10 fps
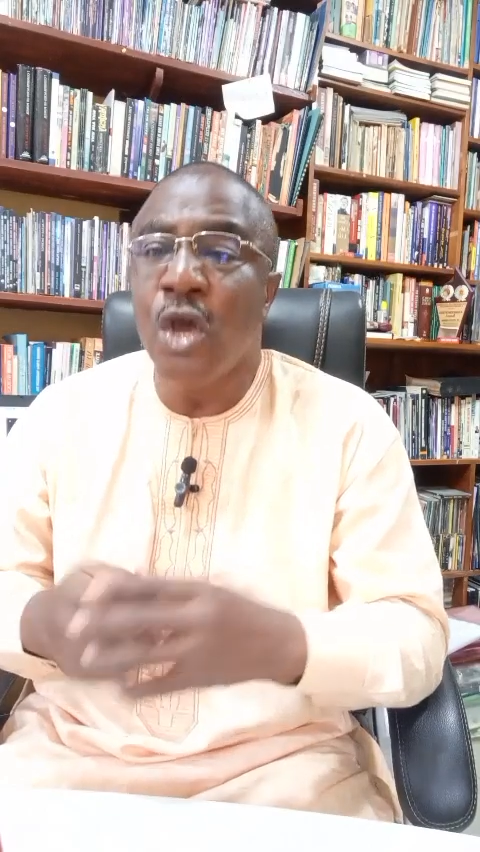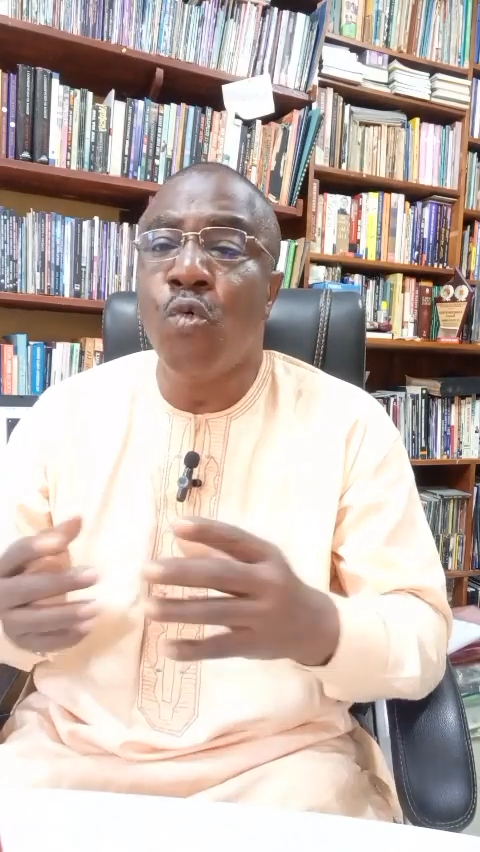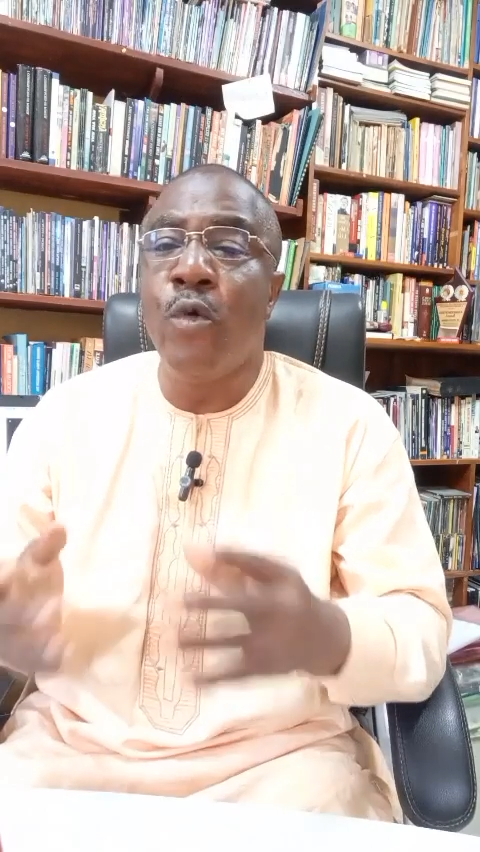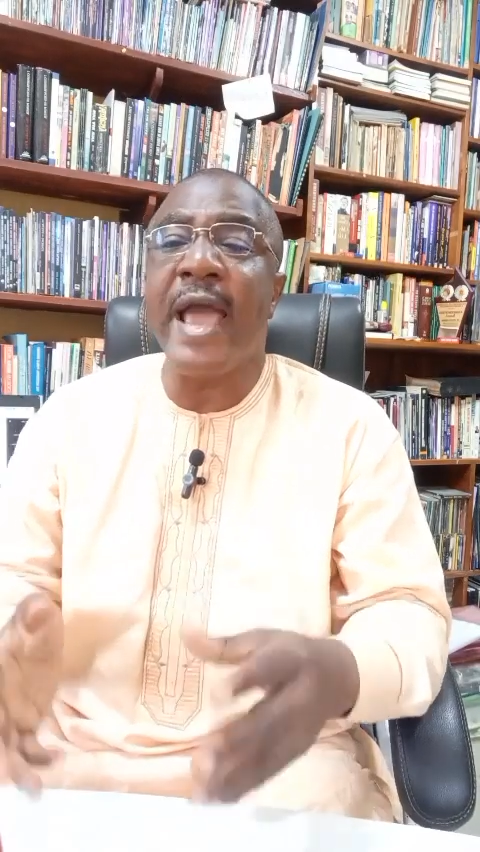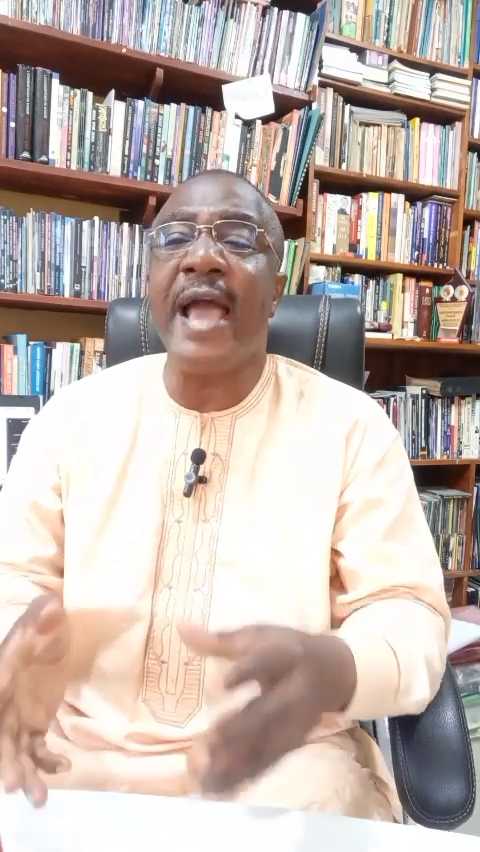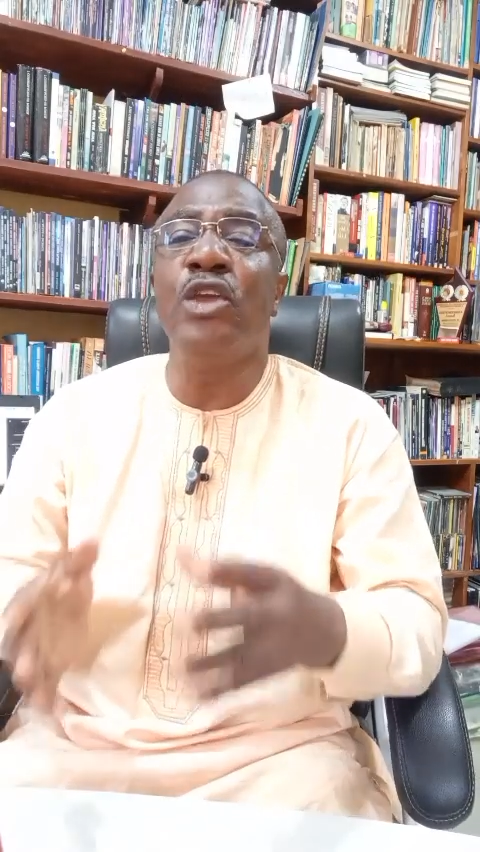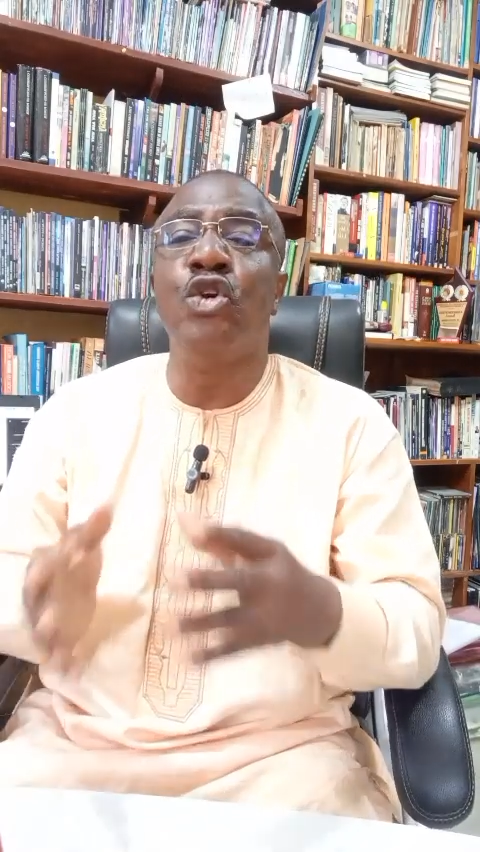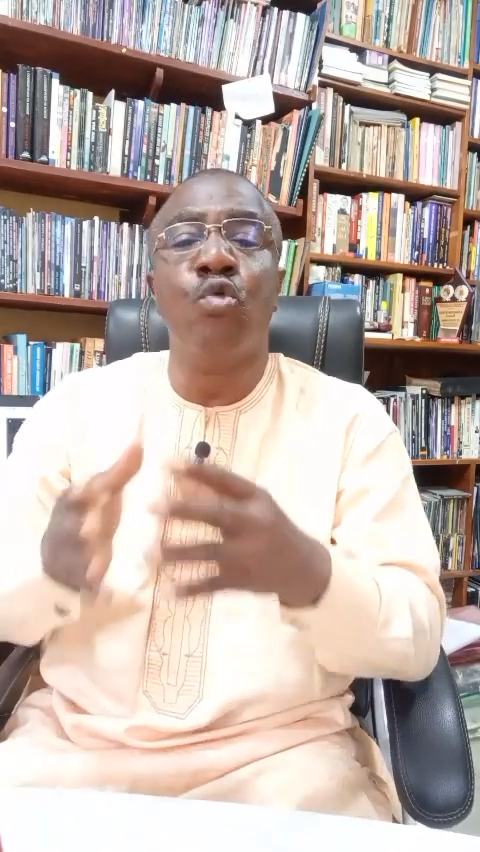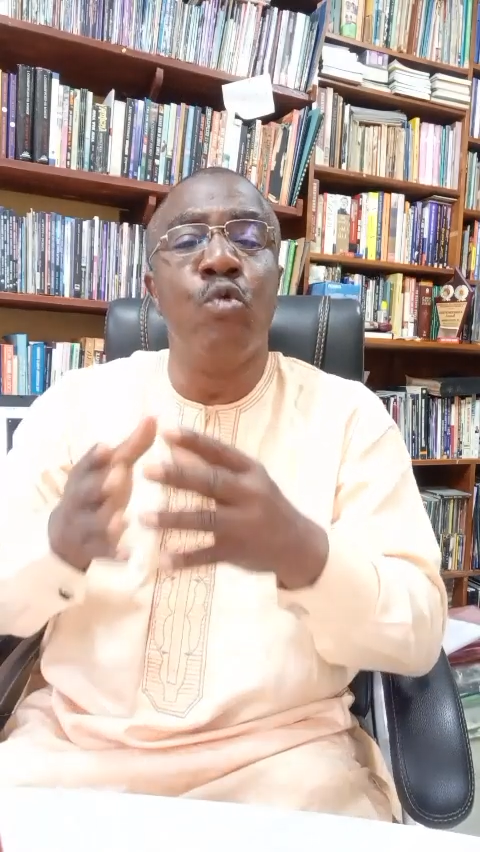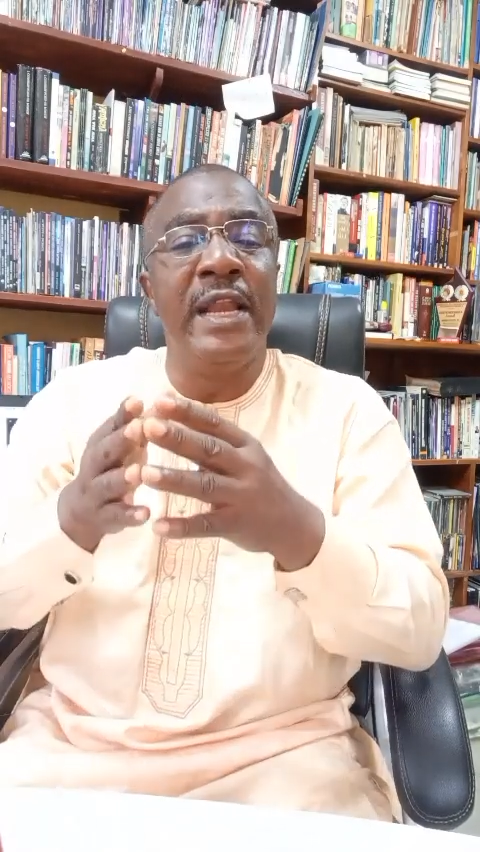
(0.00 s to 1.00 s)
where
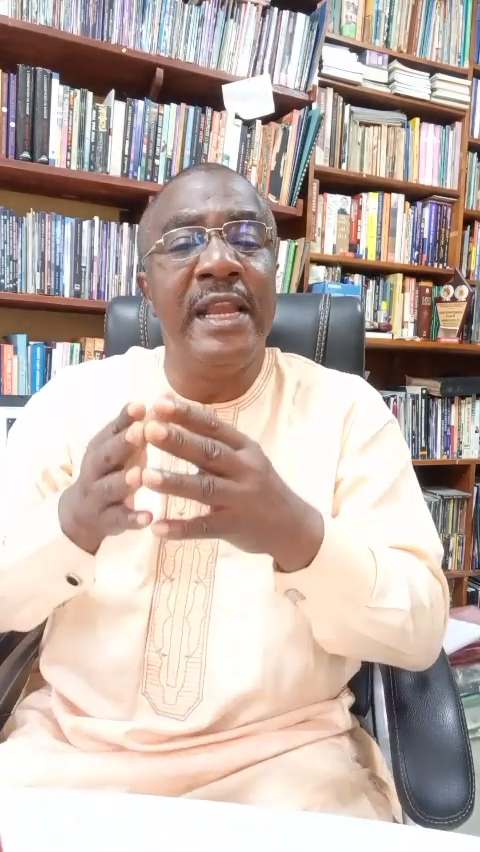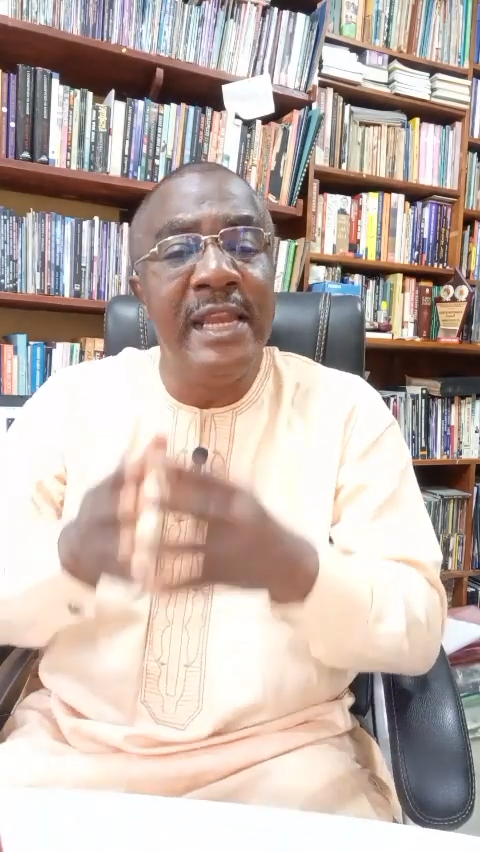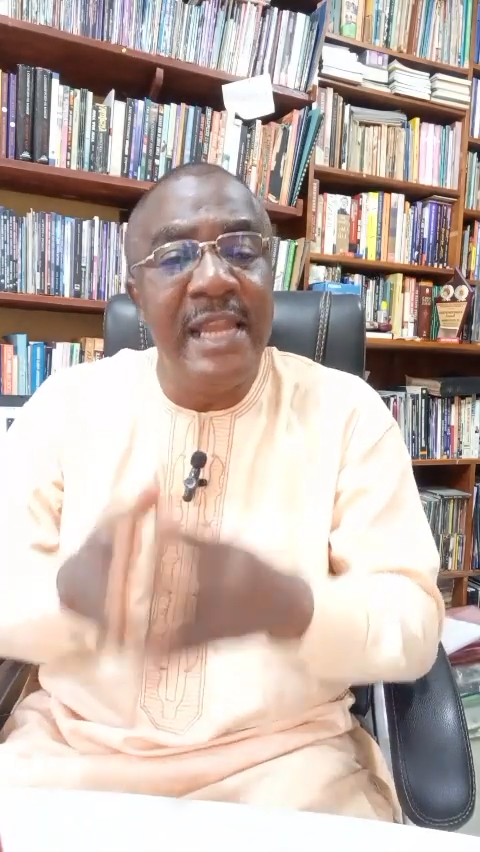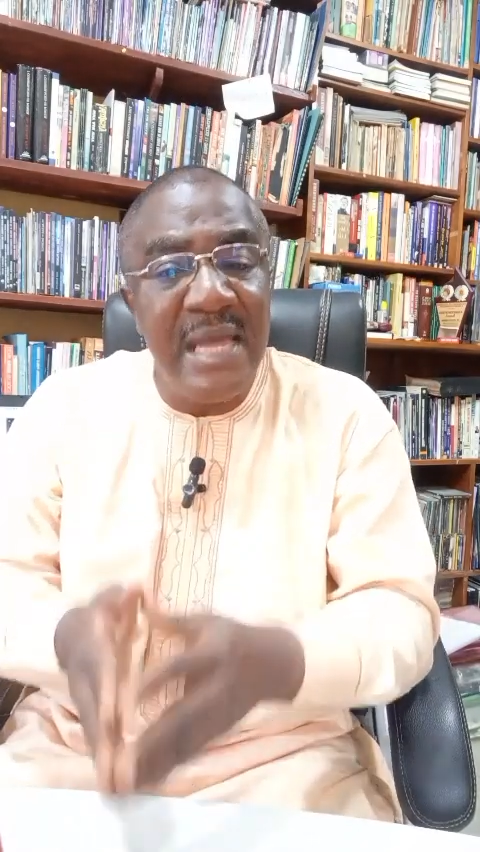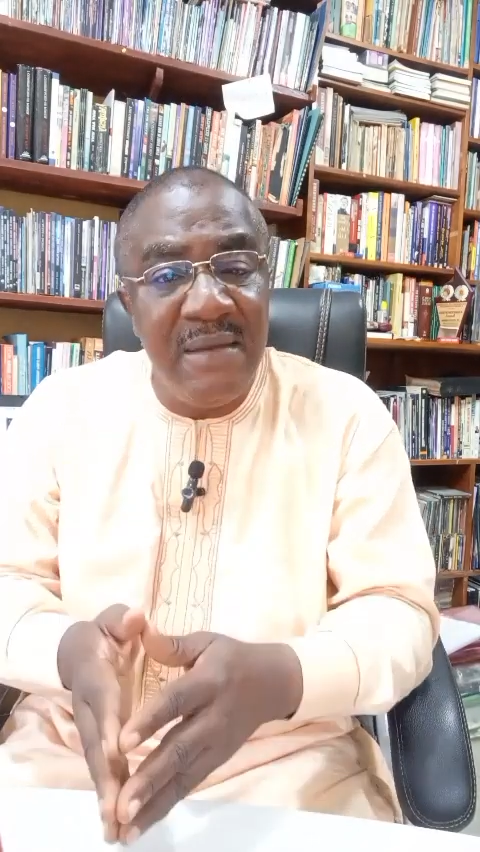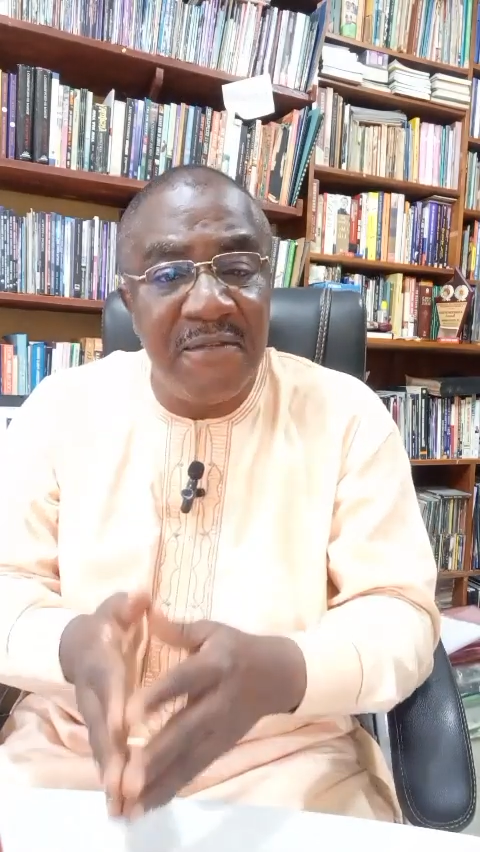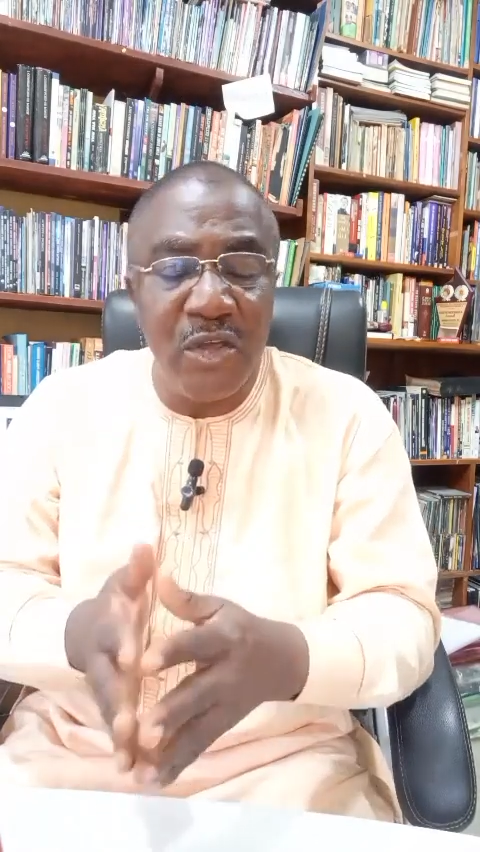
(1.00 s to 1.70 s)
you will live